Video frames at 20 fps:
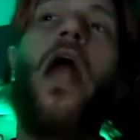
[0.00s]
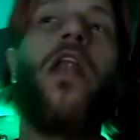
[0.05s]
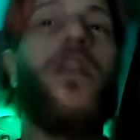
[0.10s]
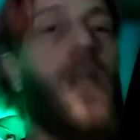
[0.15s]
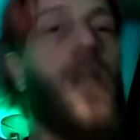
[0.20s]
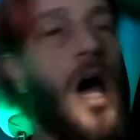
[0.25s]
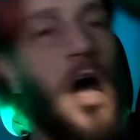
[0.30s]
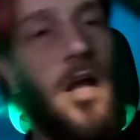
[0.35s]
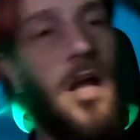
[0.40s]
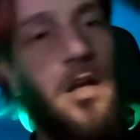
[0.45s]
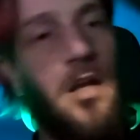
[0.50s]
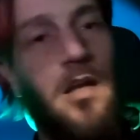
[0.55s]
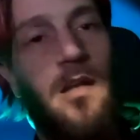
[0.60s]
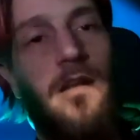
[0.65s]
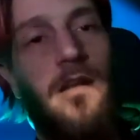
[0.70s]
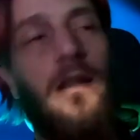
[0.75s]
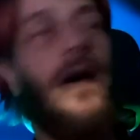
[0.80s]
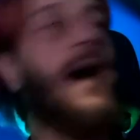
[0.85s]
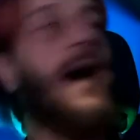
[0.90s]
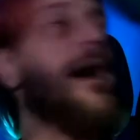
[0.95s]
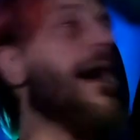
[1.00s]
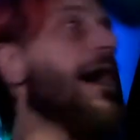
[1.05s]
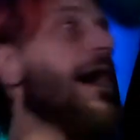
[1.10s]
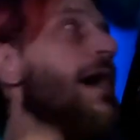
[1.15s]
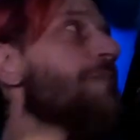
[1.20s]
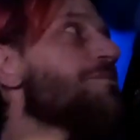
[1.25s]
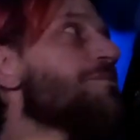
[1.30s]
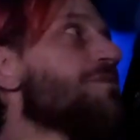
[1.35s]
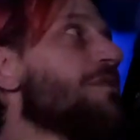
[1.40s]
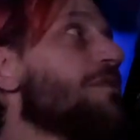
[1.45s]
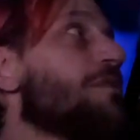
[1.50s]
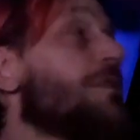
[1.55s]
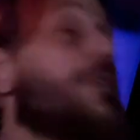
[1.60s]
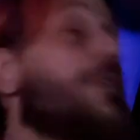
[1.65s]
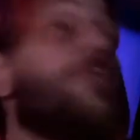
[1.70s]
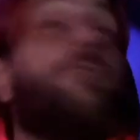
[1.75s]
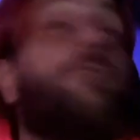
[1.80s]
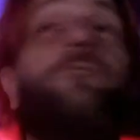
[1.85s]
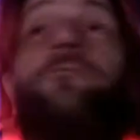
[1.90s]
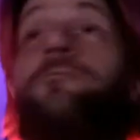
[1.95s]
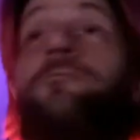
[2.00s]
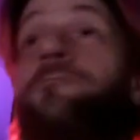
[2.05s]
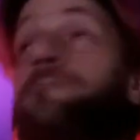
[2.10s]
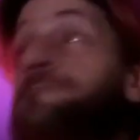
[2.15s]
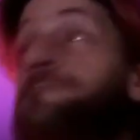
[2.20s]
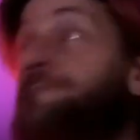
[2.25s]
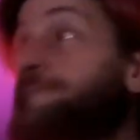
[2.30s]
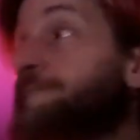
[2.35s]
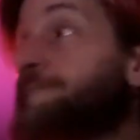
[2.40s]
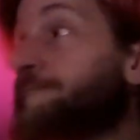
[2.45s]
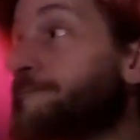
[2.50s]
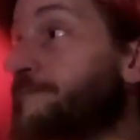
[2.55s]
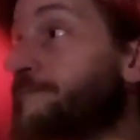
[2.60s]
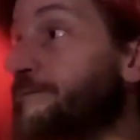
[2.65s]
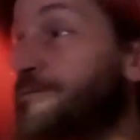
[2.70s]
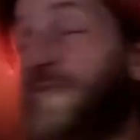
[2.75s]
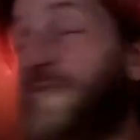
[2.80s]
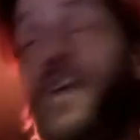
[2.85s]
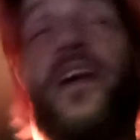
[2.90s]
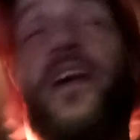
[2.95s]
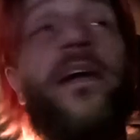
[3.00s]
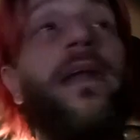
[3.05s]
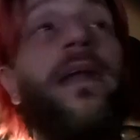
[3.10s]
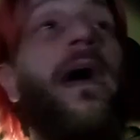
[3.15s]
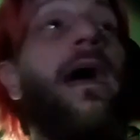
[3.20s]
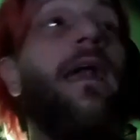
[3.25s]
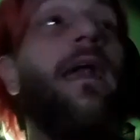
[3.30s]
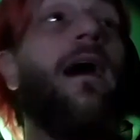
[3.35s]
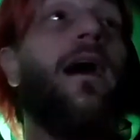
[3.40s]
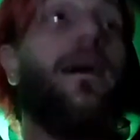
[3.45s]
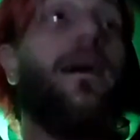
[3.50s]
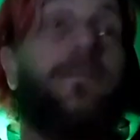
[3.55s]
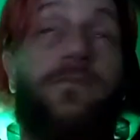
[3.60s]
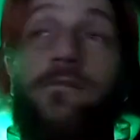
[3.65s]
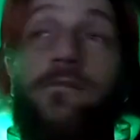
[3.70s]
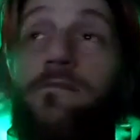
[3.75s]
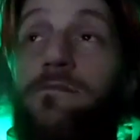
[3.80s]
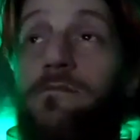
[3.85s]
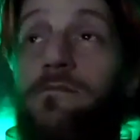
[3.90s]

None. I absolutely freaking hate ice